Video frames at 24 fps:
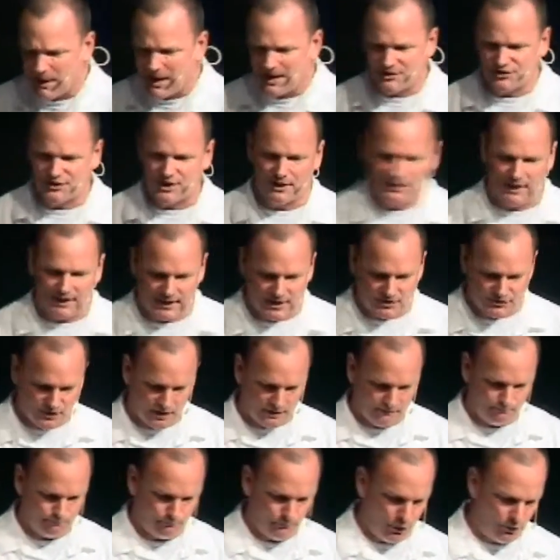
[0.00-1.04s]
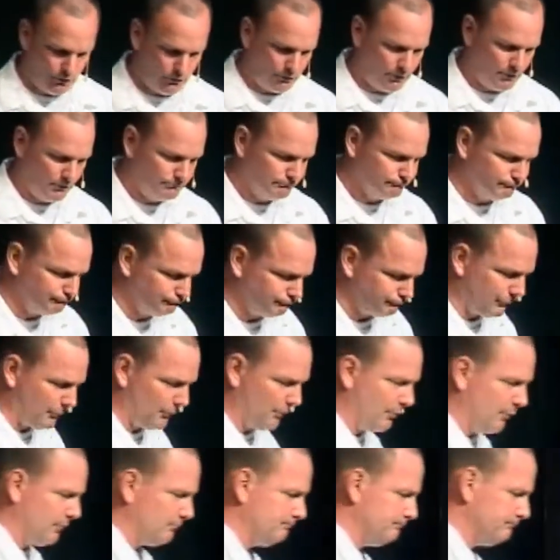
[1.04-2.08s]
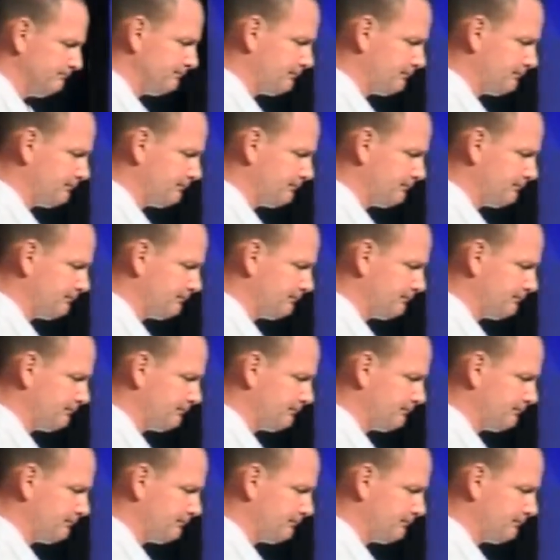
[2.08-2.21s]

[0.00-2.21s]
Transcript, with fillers: mindset. Like he's like, There you go, there you go,